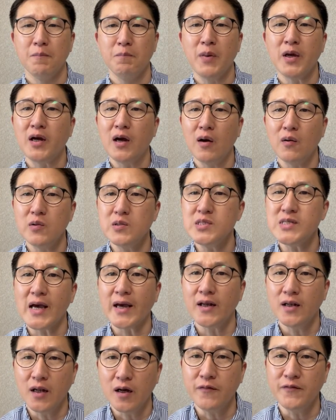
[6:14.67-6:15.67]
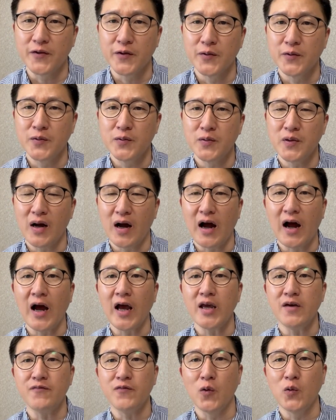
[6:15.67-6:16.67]
Because I love you,
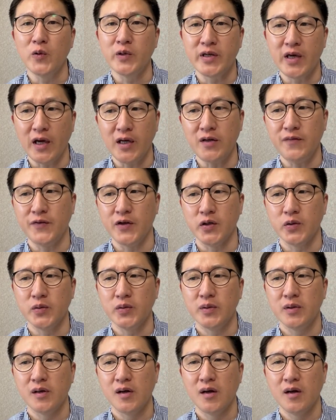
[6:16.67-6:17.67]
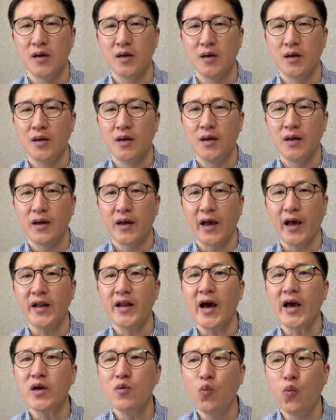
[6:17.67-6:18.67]
I forgave you.
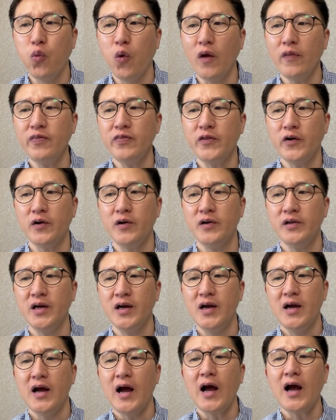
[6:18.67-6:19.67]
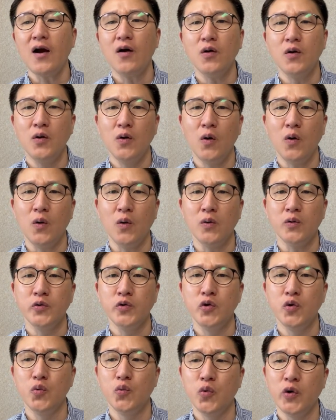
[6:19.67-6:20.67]
And I wondered how long
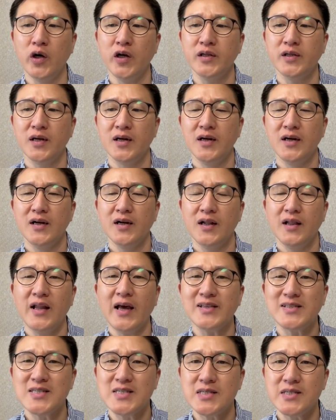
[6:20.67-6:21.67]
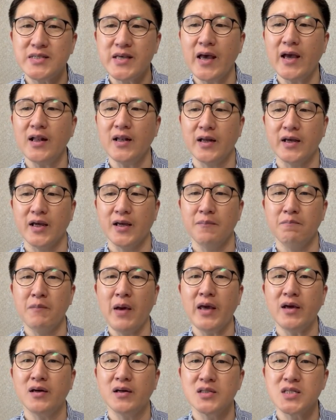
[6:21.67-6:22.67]
you would let Sally
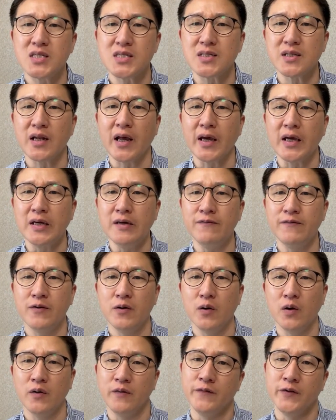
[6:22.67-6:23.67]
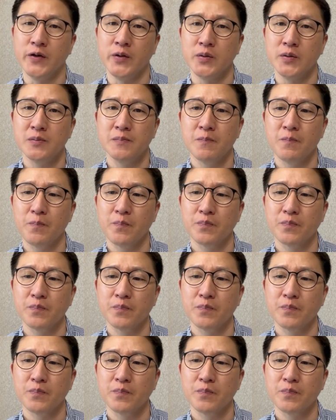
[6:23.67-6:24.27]
make a slave of you.